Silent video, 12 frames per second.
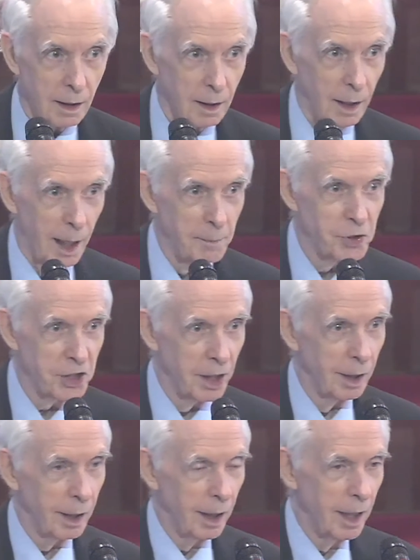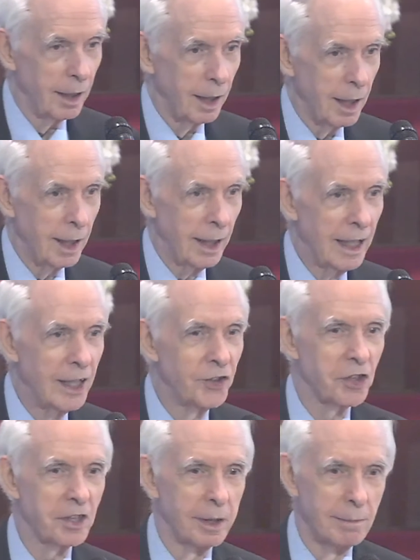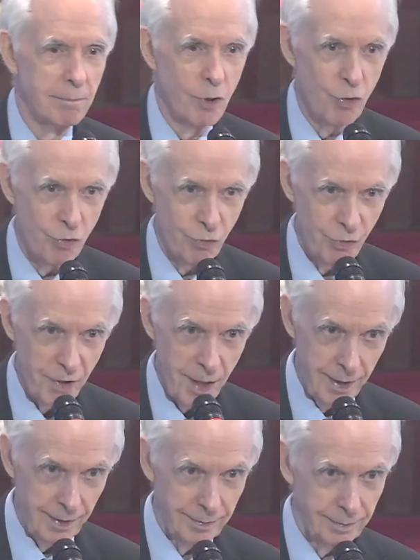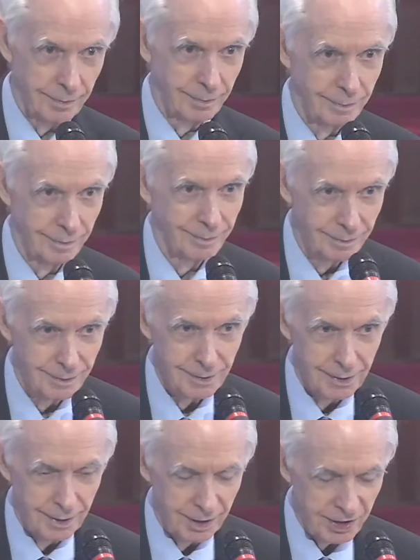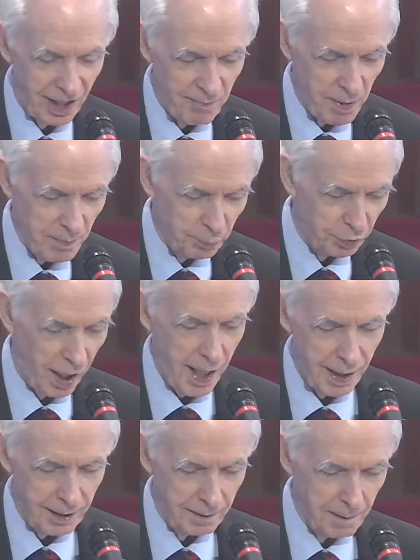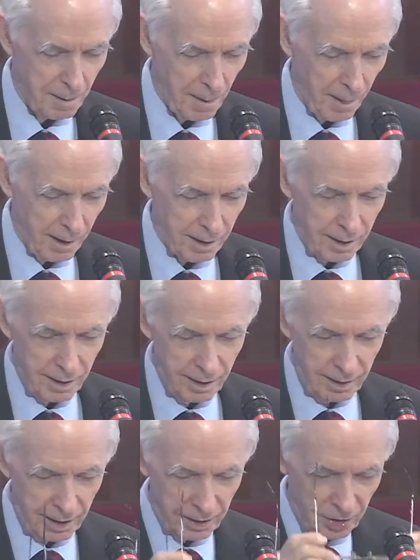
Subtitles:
I'm still in the Easter mood as I've been praying that